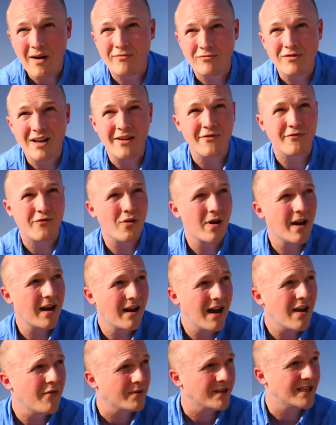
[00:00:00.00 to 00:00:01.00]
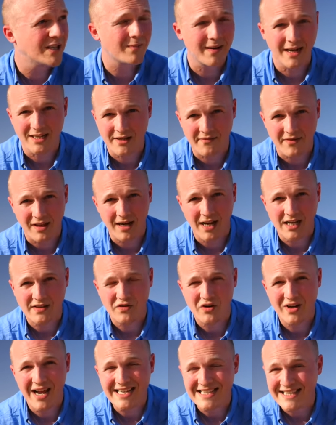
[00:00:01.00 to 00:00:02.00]
I've really fallen in love with this place over the
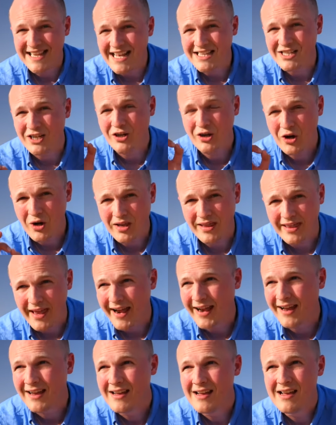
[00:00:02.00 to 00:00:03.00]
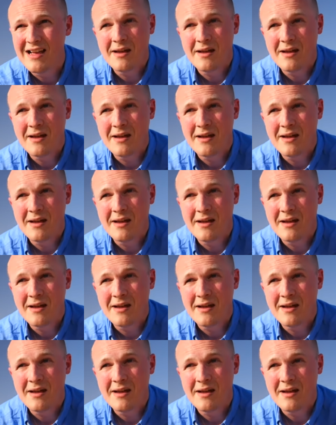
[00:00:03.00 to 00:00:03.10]
last few days, and that's a good thing